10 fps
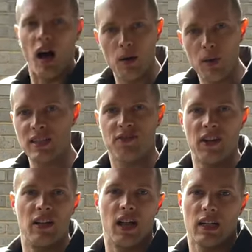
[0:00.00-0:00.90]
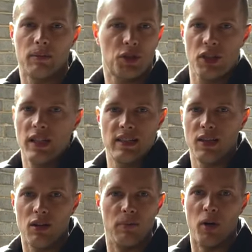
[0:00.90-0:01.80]
always feel like I'm cheating
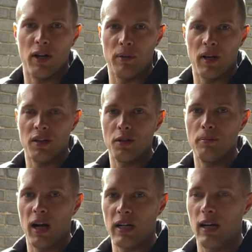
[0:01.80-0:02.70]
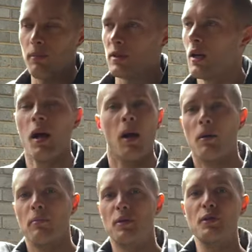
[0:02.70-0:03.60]
on the Bonnie when a new bike comes.
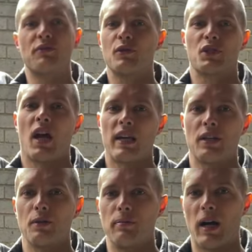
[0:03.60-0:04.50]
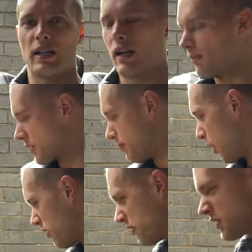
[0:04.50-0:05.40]
Beautiful shiny new bike comes, Bonneville